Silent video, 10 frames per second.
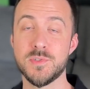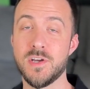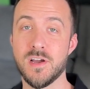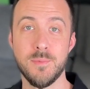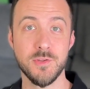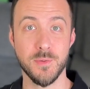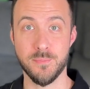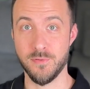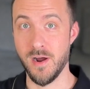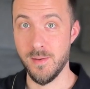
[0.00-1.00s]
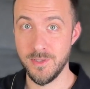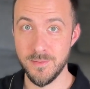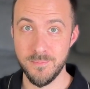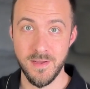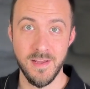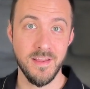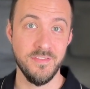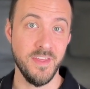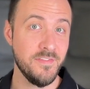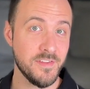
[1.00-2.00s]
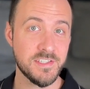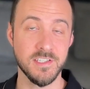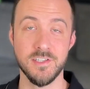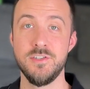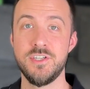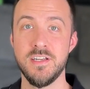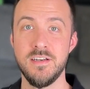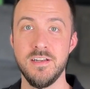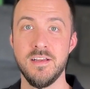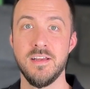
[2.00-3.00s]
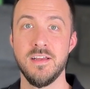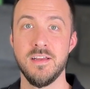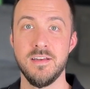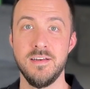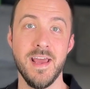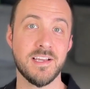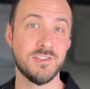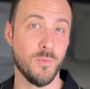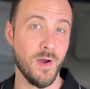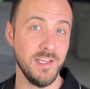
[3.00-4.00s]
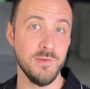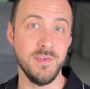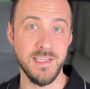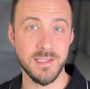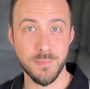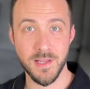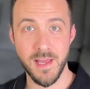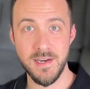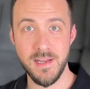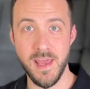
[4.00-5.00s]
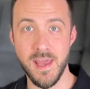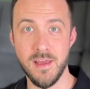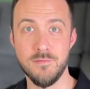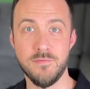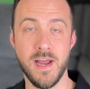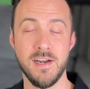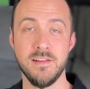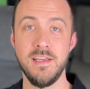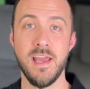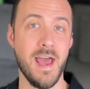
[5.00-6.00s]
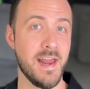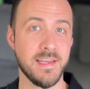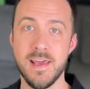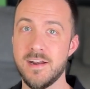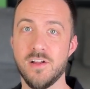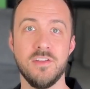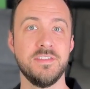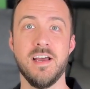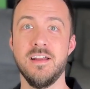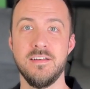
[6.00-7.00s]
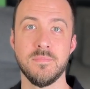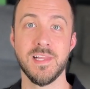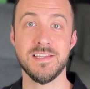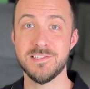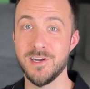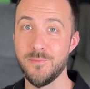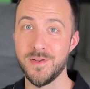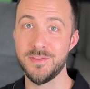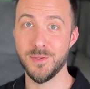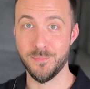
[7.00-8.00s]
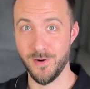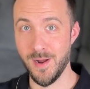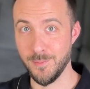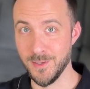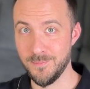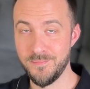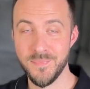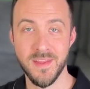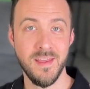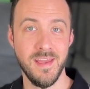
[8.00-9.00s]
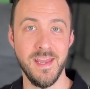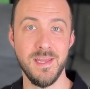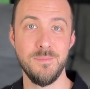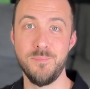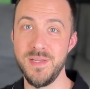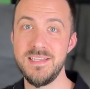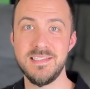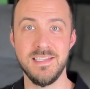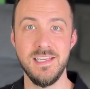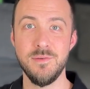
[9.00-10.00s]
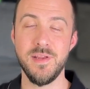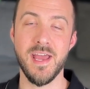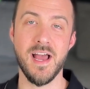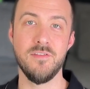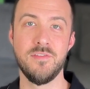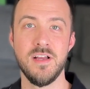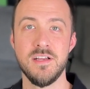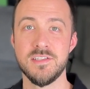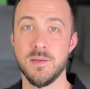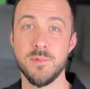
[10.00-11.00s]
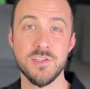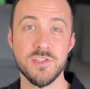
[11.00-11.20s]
we'll talk about the problem, then the solution, next why you need the plan, and finally how to get it all done. Let's start with the problem. In BC, we have some of the